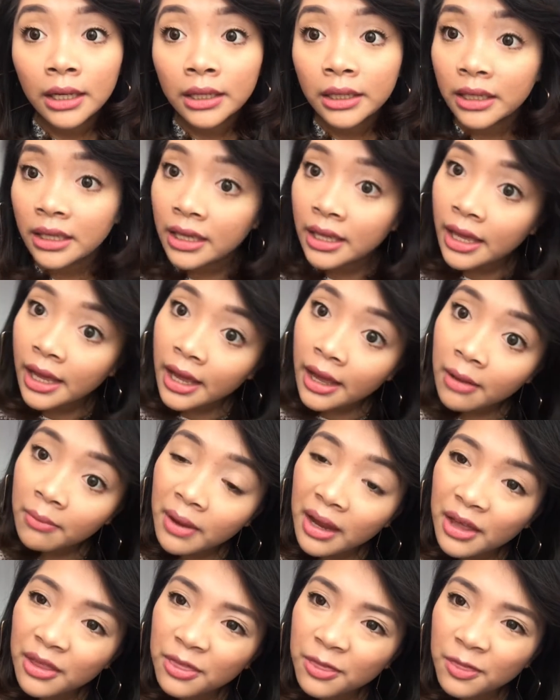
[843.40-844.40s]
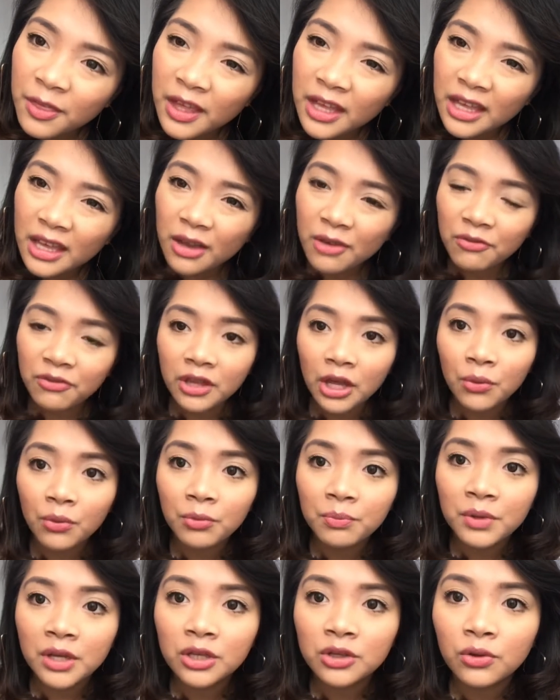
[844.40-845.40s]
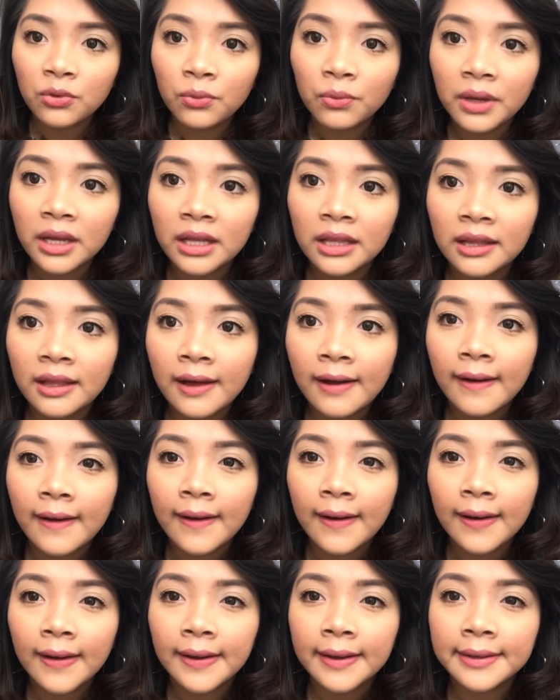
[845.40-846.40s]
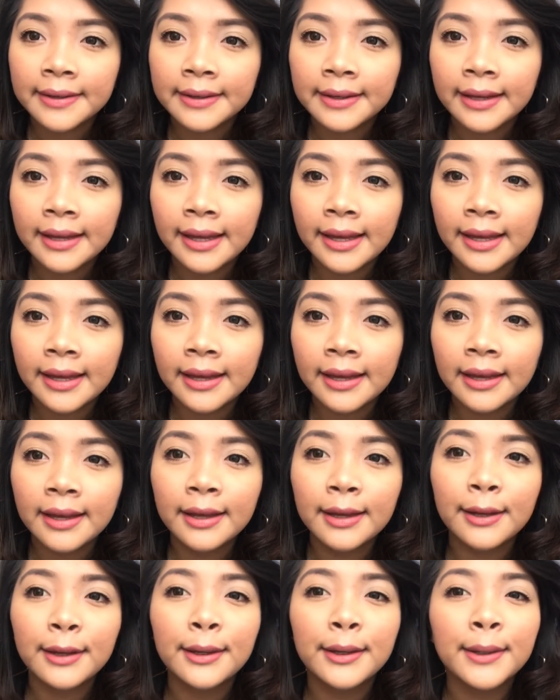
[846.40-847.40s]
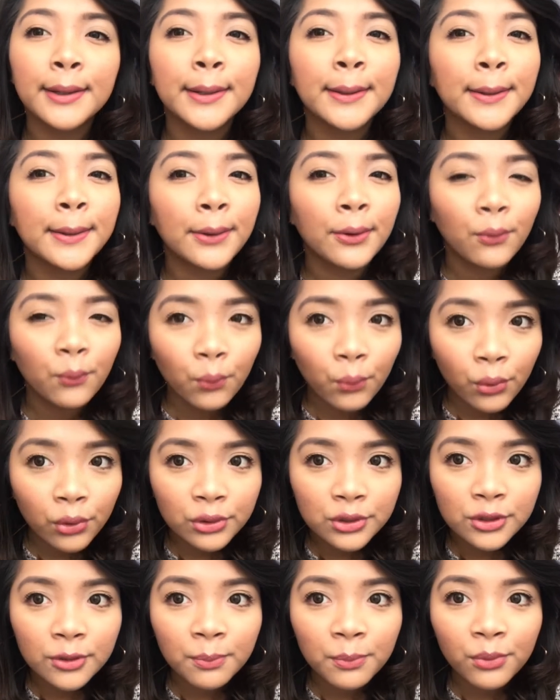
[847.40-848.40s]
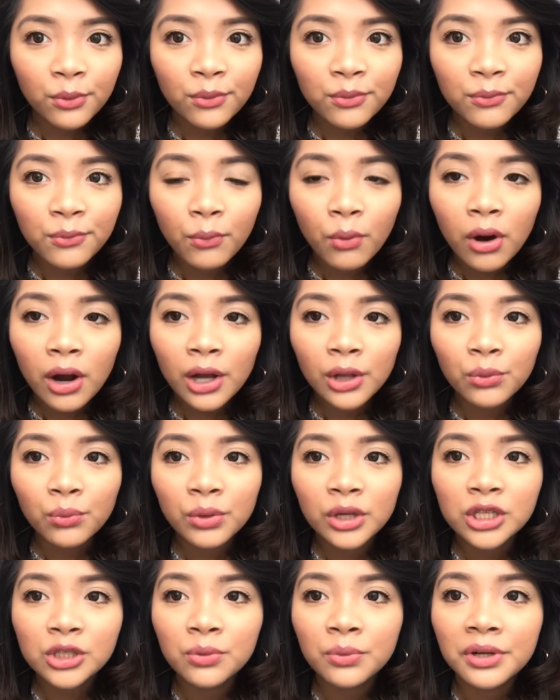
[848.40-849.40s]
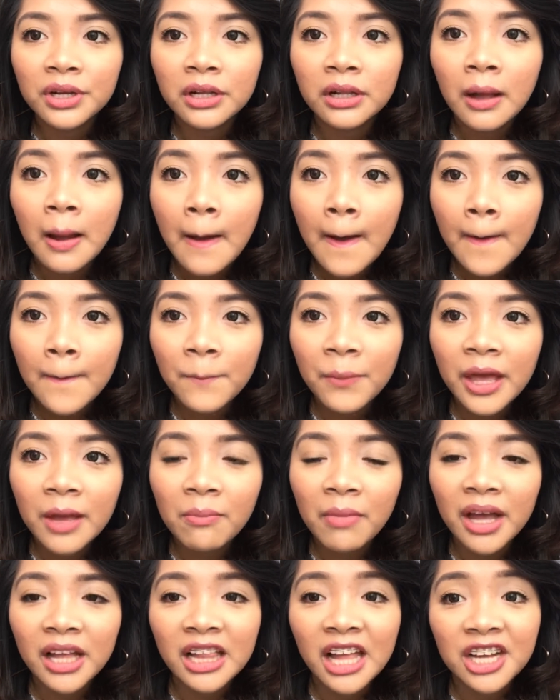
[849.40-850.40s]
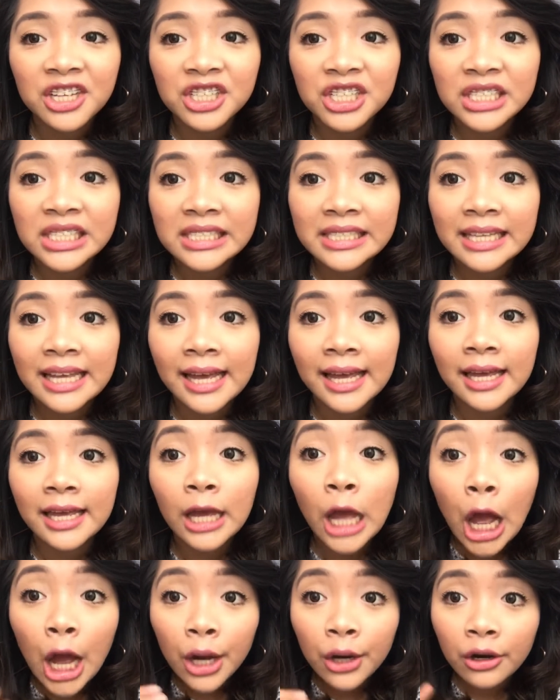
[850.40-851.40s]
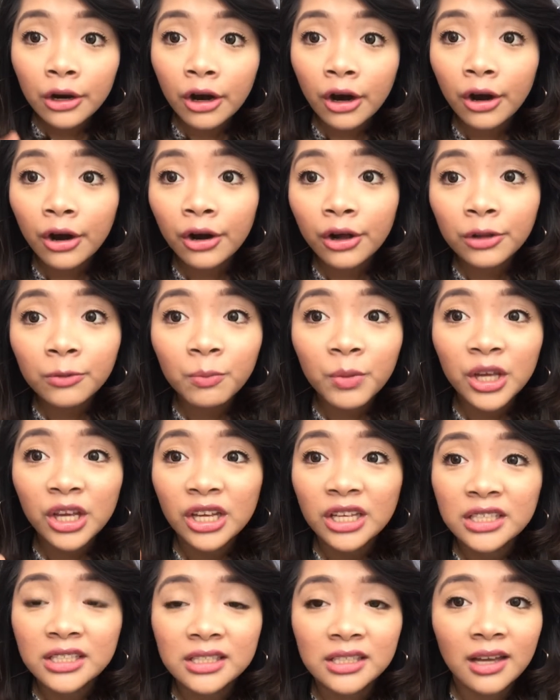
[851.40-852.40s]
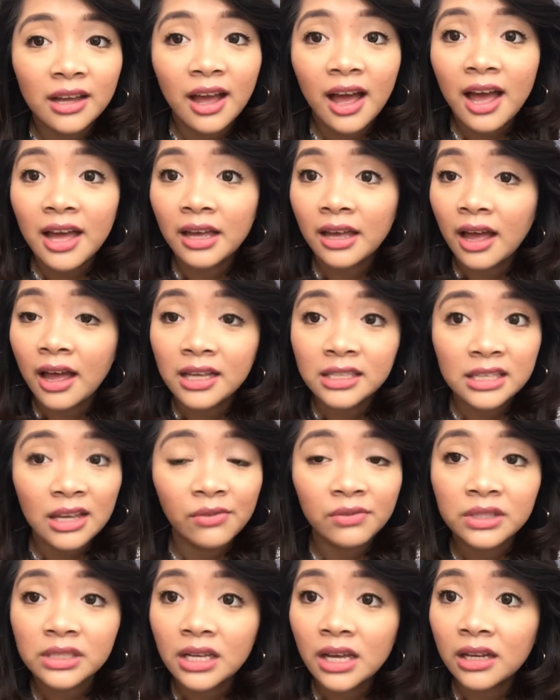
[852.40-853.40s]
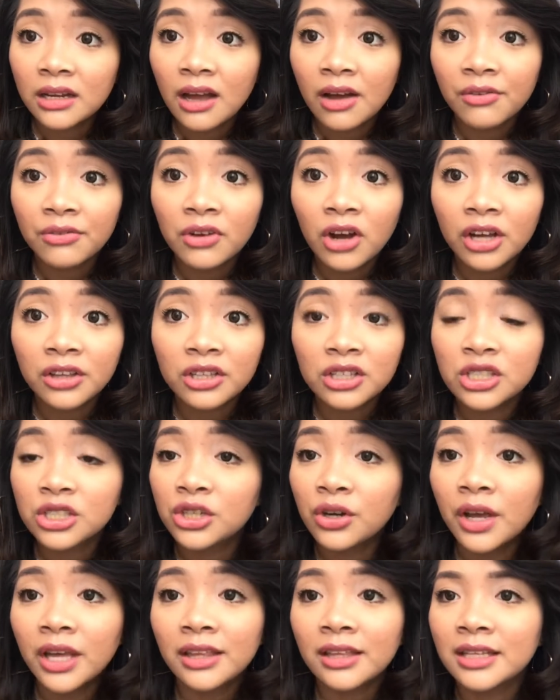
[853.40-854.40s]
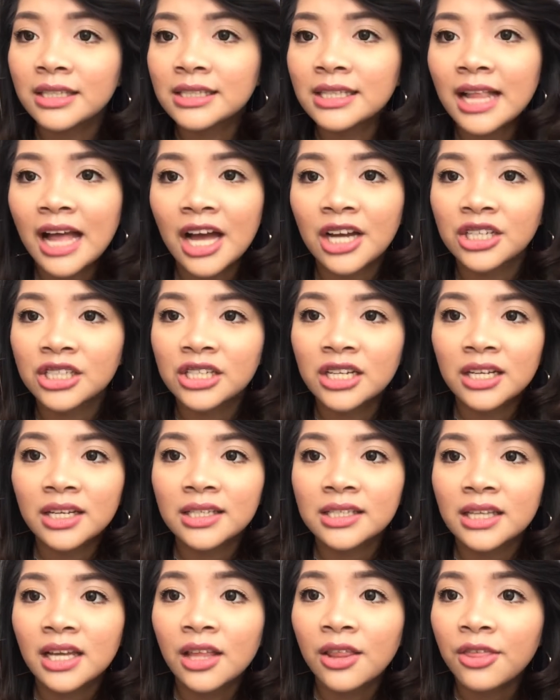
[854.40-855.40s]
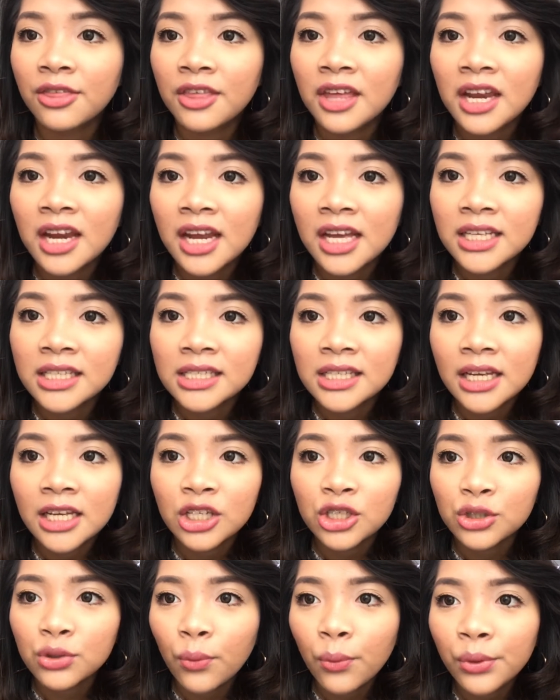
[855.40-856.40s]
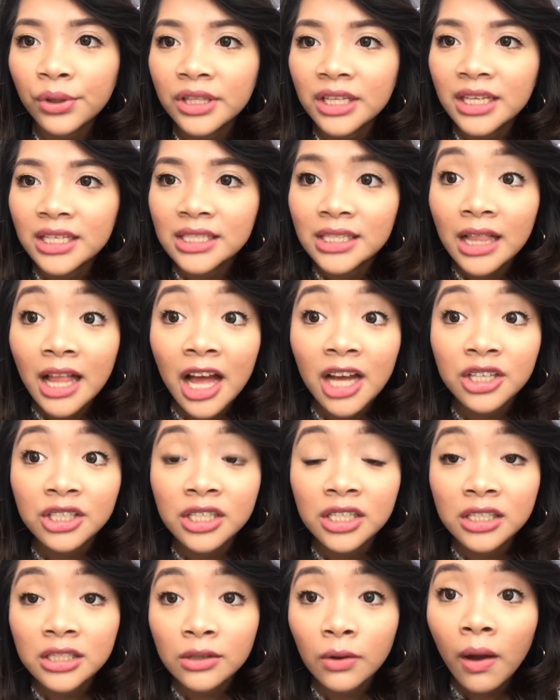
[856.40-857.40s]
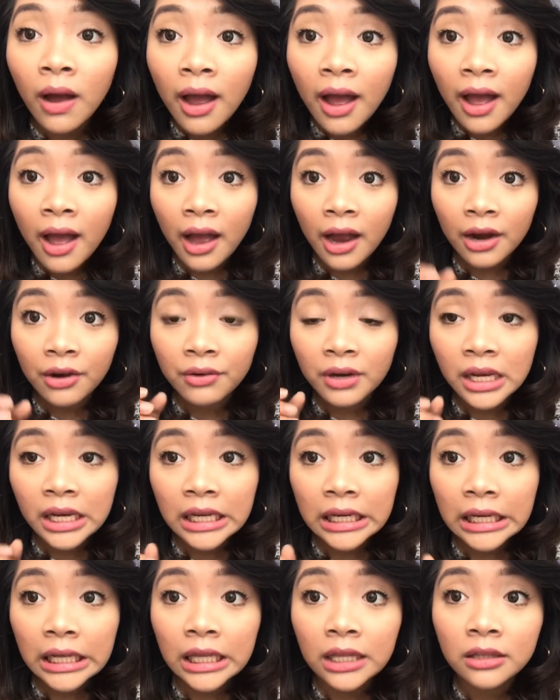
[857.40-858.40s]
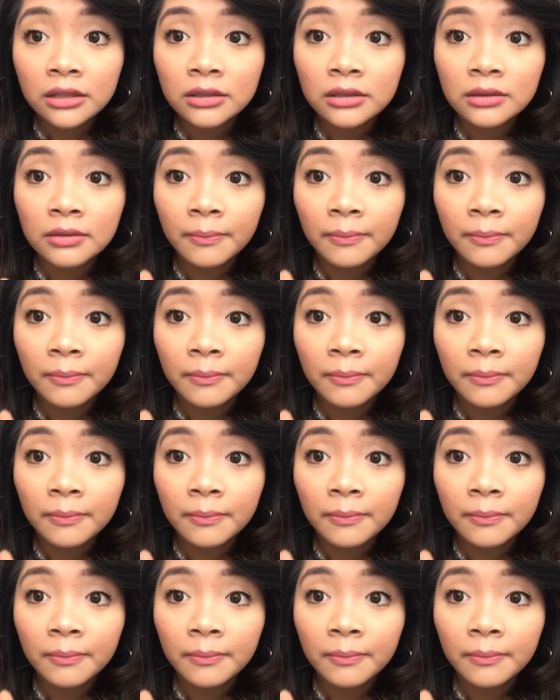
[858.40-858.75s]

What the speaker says: yeah, I think if they will be doing like a waterproof one which will make my lashes stay curled, because as I've said, I've got the straightest lashes and thinnest and shortest lashes, so I really need